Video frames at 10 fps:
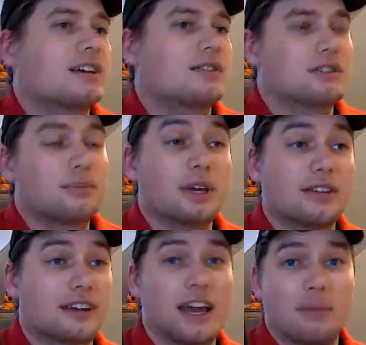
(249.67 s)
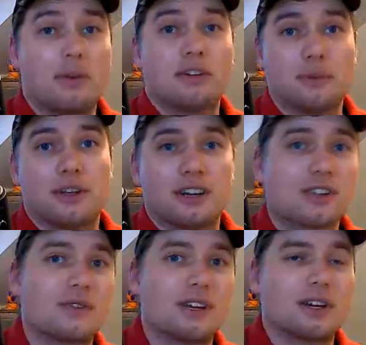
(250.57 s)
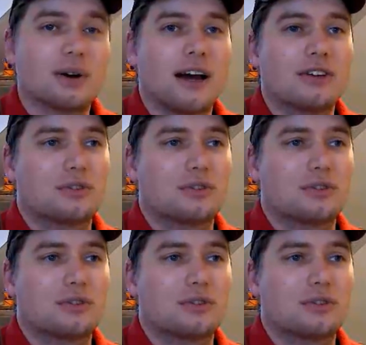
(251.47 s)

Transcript: just because it happens to be the next video I